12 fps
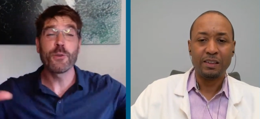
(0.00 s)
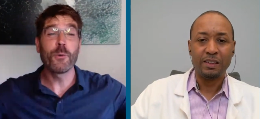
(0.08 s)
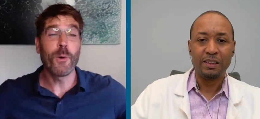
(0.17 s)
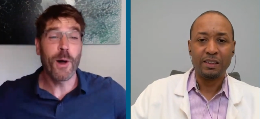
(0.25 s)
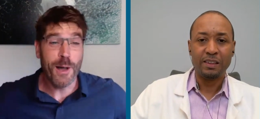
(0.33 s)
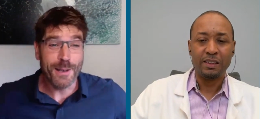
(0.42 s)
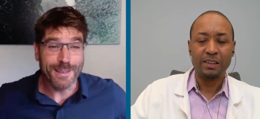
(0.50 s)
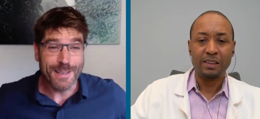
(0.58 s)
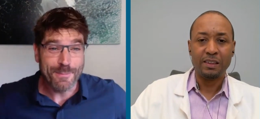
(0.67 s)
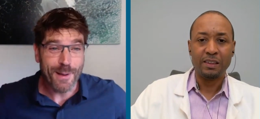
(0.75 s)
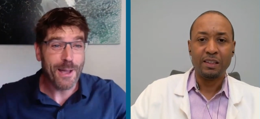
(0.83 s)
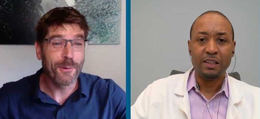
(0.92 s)
Speaker 1: you want
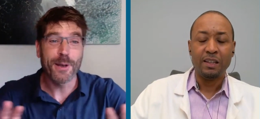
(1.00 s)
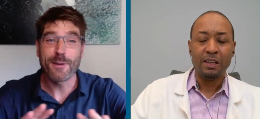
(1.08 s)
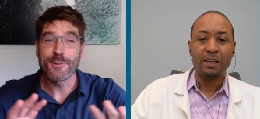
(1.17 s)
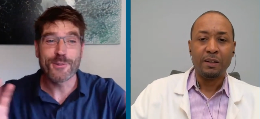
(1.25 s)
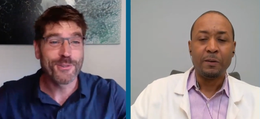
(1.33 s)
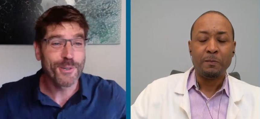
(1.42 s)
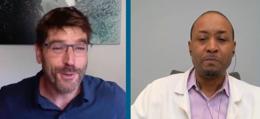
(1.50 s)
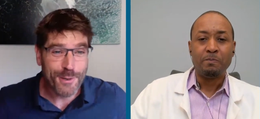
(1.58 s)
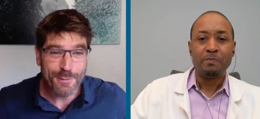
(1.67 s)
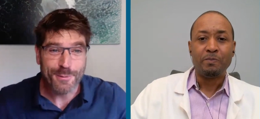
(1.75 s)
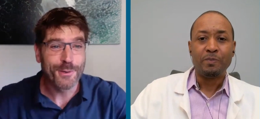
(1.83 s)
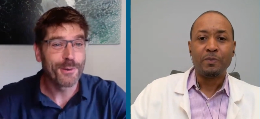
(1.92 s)
and buy whatever
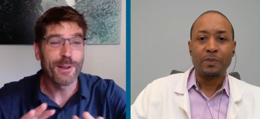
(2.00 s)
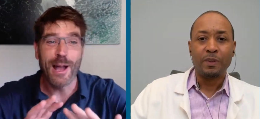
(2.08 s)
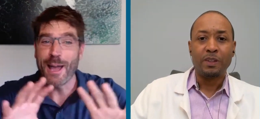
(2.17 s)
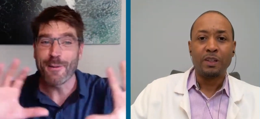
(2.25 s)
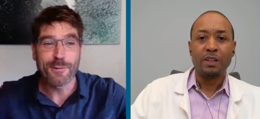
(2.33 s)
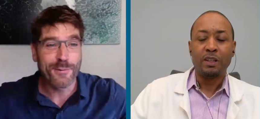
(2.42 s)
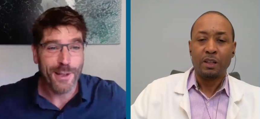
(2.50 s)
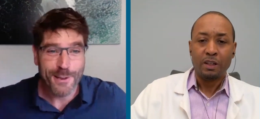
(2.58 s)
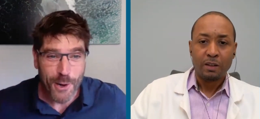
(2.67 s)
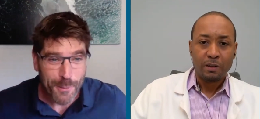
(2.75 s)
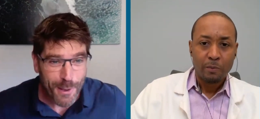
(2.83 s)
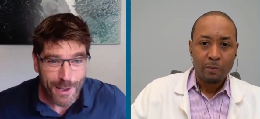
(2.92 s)
sugary food, high
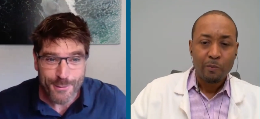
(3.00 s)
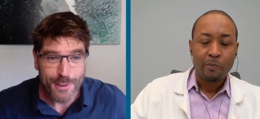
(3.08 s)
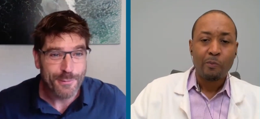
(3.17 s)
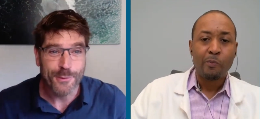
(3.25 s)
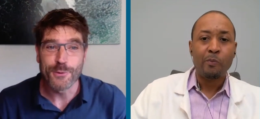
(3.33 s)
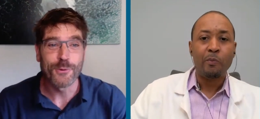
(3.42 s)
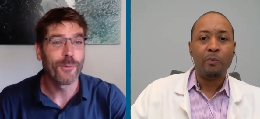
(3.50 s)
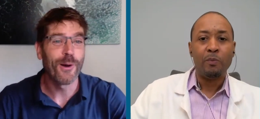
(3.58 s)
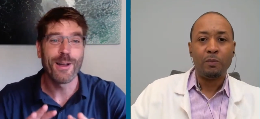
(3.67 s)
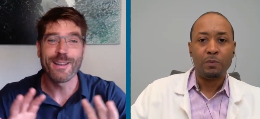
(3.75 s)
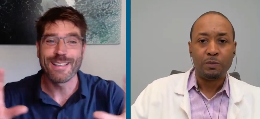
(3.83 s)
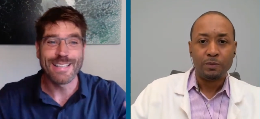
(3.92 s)
refined carbohydrate food you
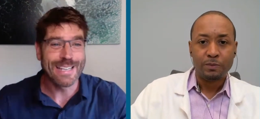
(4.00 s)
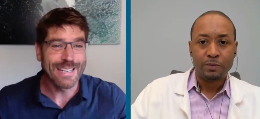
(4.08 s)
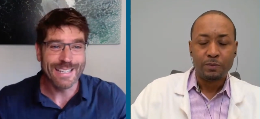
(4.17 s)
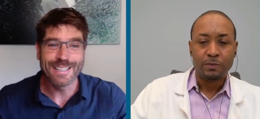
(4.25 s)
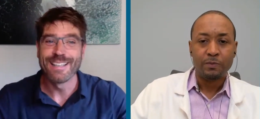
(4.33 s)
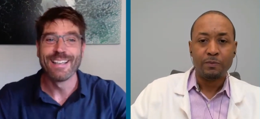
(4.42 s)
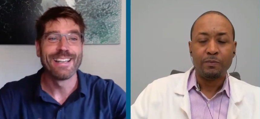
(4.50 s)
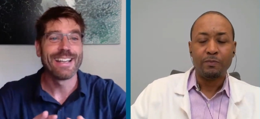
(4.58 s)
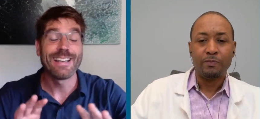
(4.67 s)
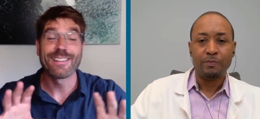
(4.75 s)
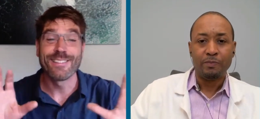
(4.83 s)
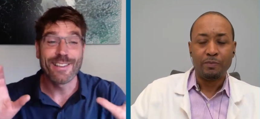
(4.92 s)
want, eat it,
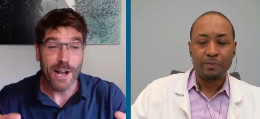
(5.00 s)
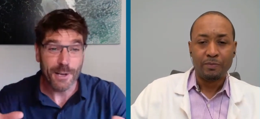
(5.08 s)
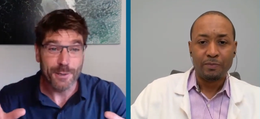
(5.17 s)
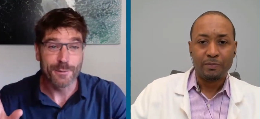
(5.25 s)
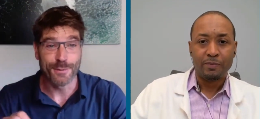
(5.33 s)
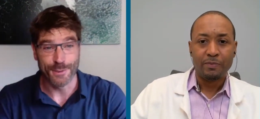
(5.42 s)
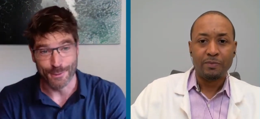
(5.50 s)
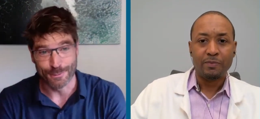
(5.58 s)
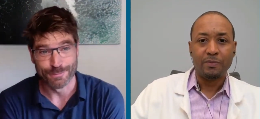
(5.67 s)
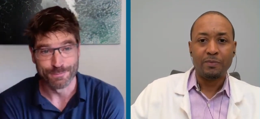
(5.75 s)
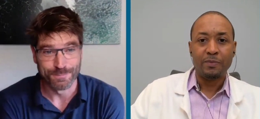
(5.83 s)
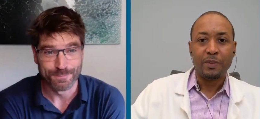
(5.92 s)
and it's not good for you.
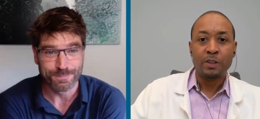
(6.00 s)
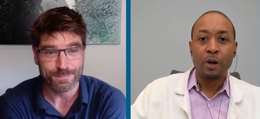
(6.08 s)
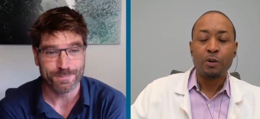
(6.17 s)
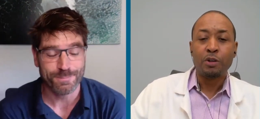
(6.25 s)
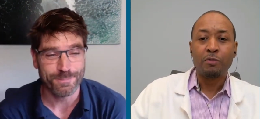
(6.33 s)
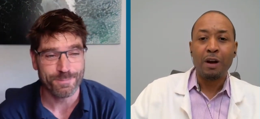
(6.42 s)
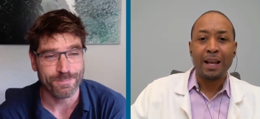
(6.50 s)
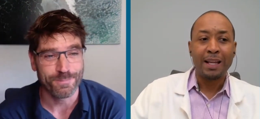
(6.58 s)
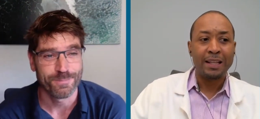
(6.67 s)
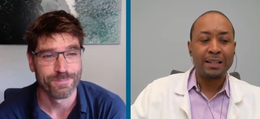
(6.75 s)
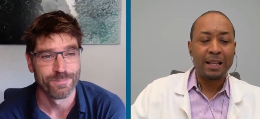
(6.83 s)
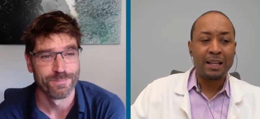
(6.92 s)
Speaker 2: No, you're right.
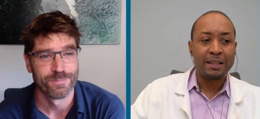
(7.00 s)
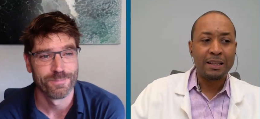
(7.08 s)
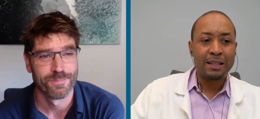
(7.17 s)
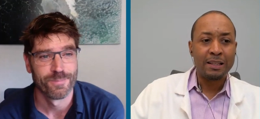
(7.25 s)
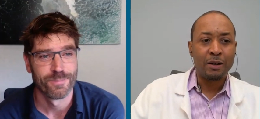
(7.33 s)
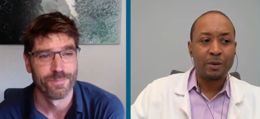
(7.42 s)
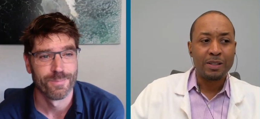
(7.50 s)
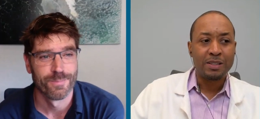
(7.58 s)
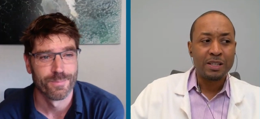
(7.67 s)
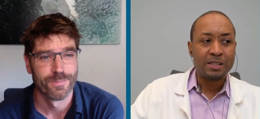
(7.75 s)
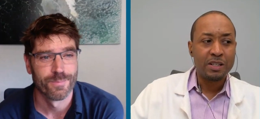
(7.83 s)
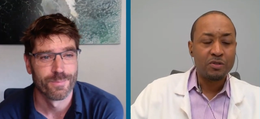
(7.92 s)
And and you know, it's
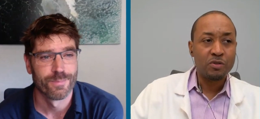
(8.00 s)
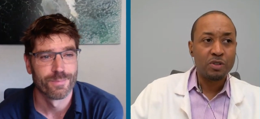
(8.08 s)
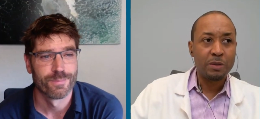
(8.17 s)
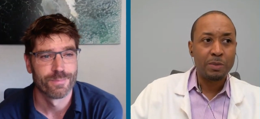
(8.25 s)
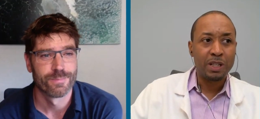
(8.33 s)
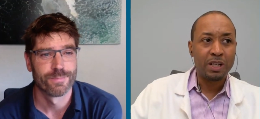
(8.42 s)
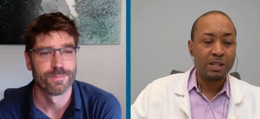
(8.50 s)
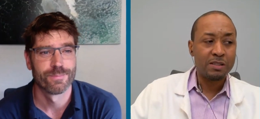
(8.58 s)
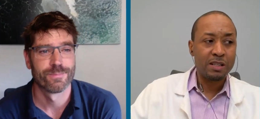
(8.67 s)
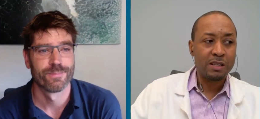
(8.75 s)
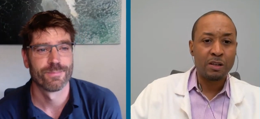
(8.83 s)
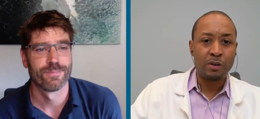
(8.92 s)
it's interesting
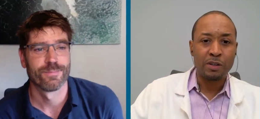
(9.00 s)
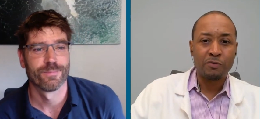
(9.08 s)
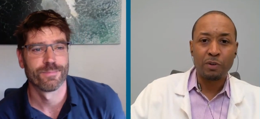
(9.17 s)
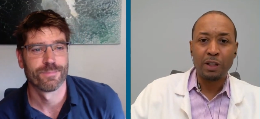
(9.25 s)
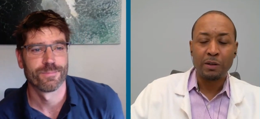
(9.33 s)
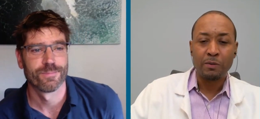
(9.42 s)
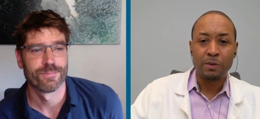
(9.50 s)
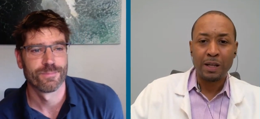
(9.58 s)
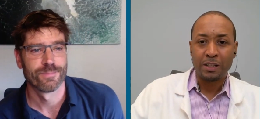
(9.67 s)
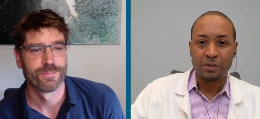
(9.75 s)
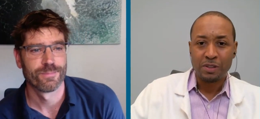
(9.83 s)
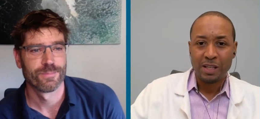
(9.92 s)
because you know, it's really
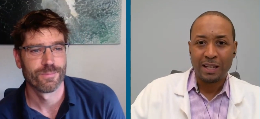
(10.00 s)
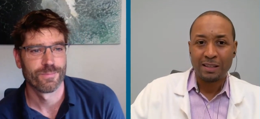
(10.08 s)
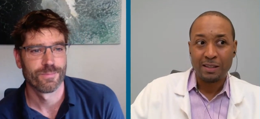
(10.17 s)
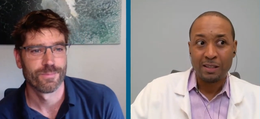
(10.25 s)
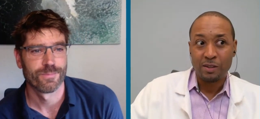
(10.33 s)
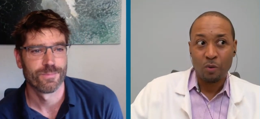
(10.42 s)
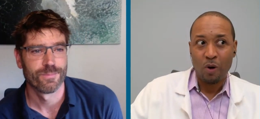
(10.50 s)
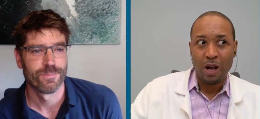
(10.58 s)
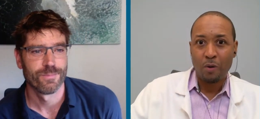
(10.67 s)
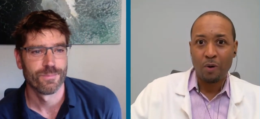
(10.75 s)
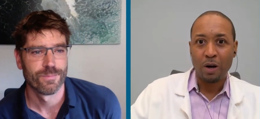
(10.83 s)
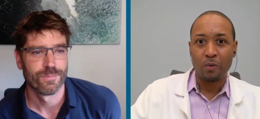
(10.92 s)
like you say, it's it's a
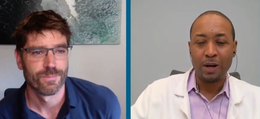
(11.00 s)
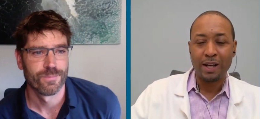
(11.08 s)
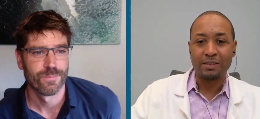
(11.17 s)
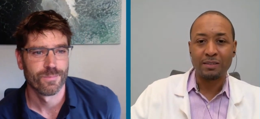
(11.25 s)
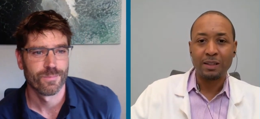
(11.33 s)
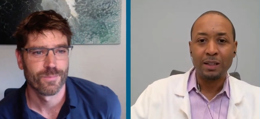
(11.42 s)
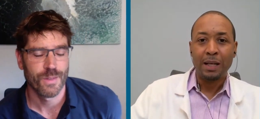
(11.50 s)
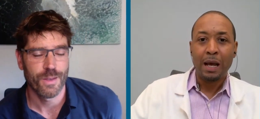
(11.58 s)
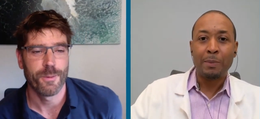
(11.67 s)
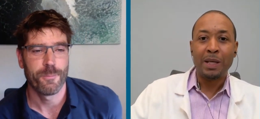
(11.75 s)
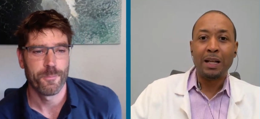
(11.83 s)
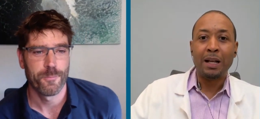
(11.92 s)
wild, wild west. Yeah. I mean,